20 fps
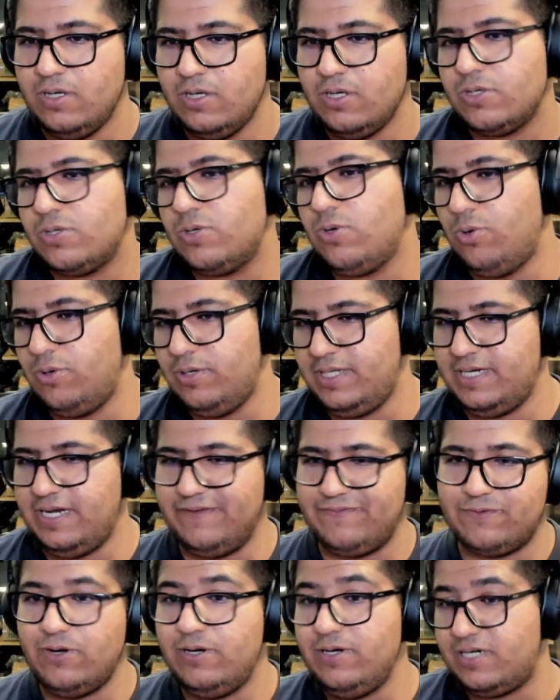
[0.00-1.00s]
code and
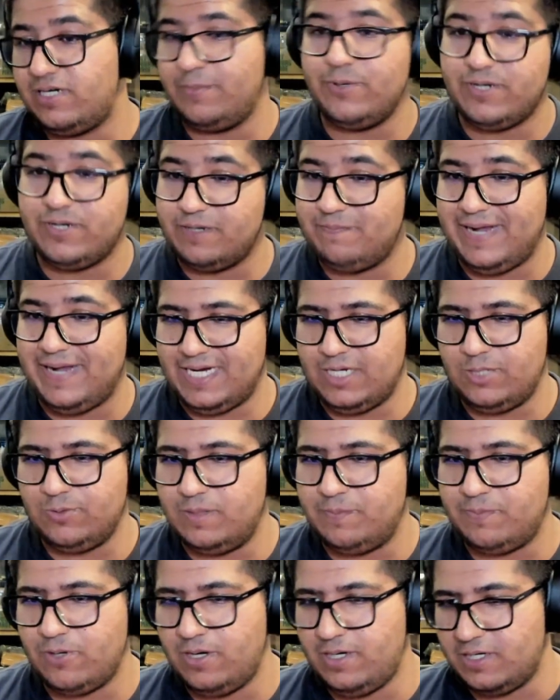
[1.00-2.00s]
I've contributed back to our
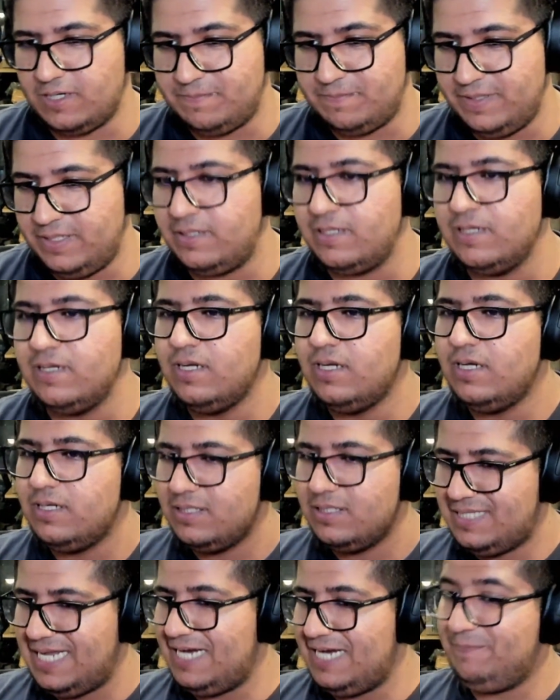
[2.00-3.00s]
product. But
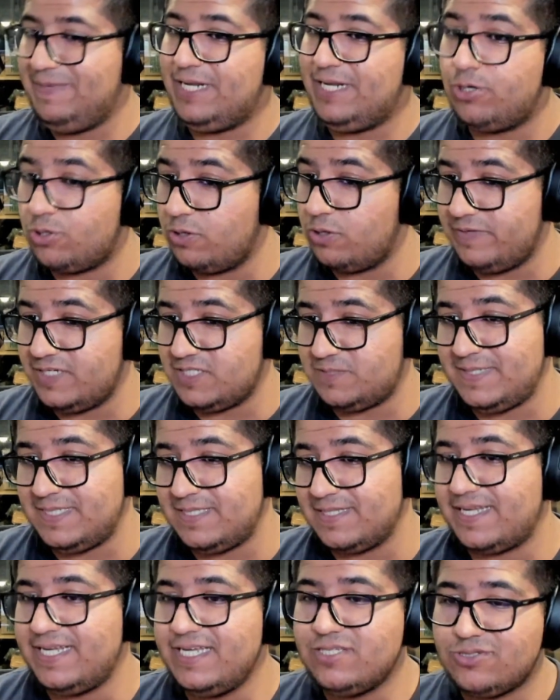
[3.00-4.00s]
that may not always be the
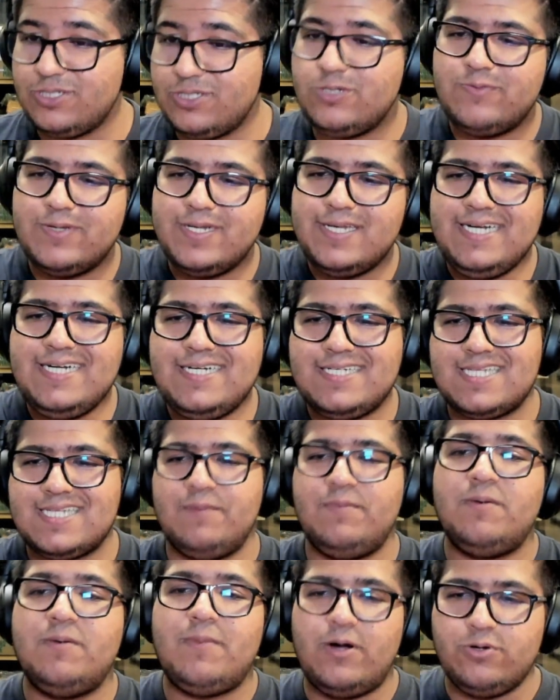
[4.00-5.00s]
case. So you will need
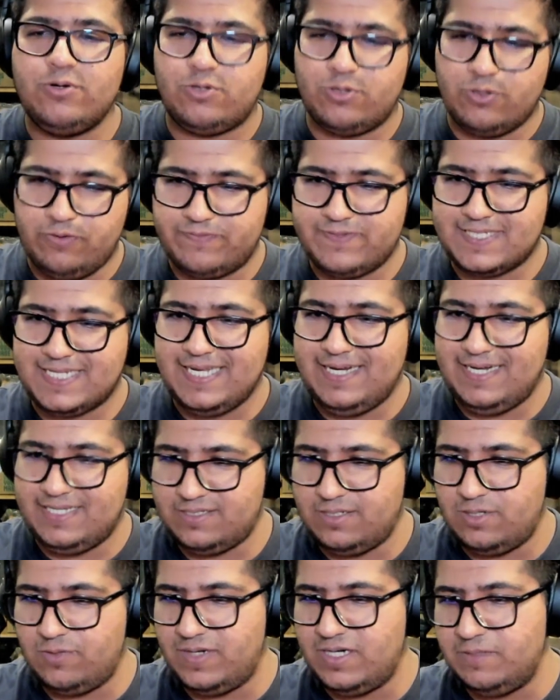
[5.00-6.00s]
some amount of skill as
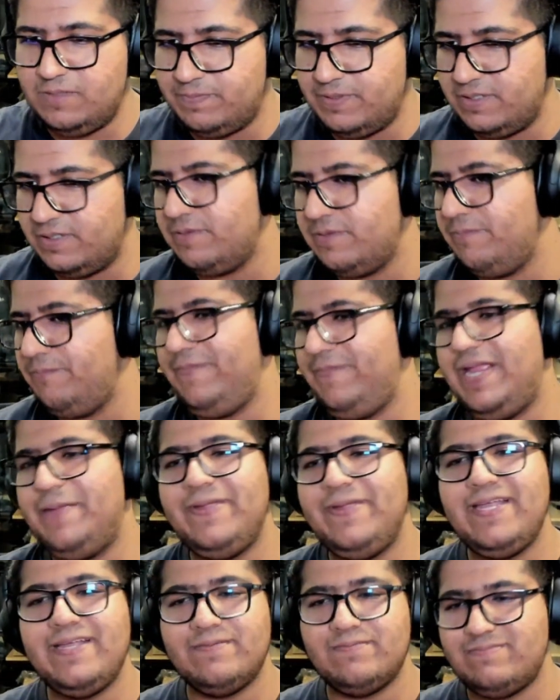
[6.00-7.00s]
a developer,
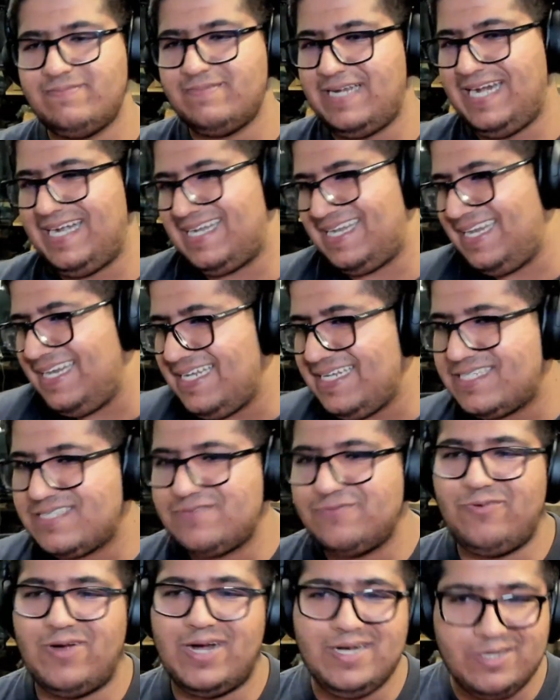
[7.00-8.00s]
maybe at least
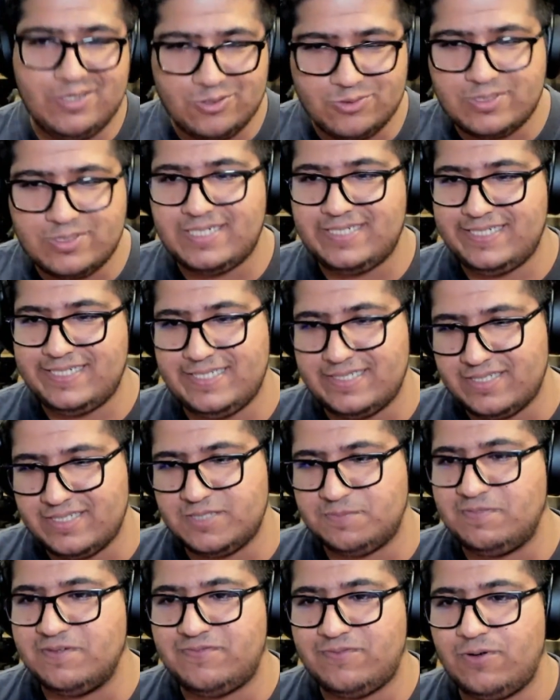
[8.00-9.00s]
1 to 3 years
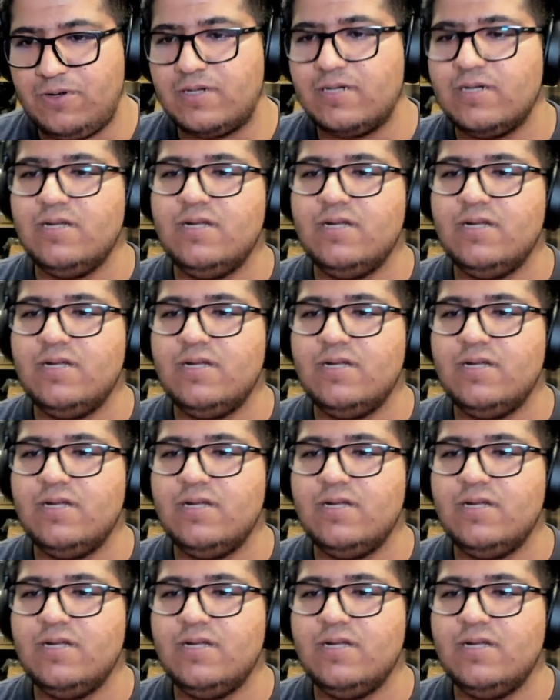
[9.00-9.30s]
before